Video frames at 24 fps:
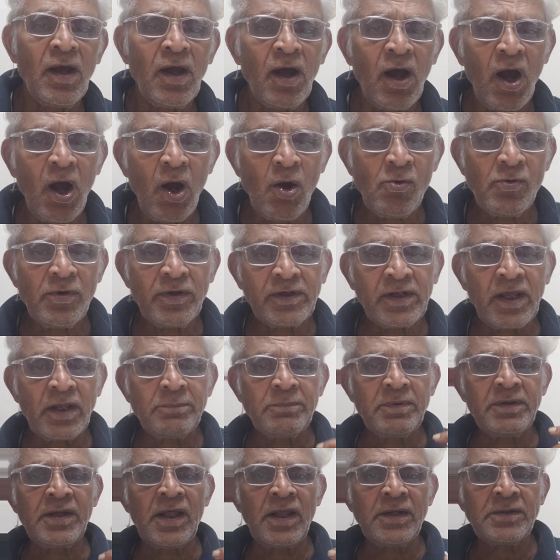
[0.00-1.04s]
how it can
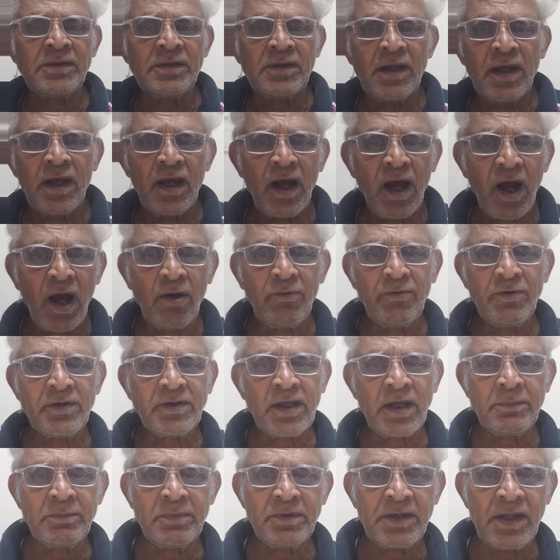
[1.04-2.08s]
be done, how it
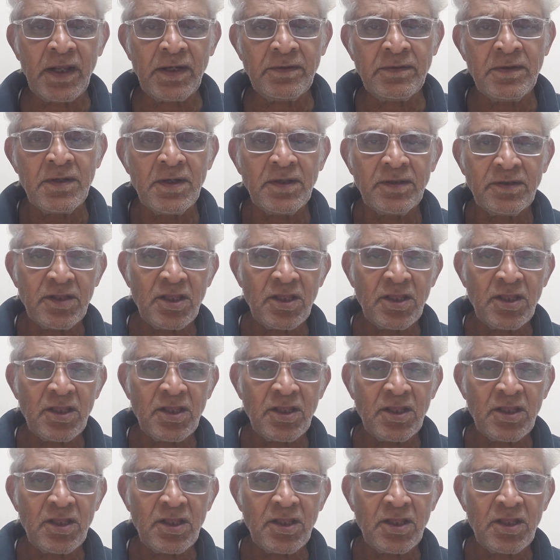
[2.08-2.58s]
can be done.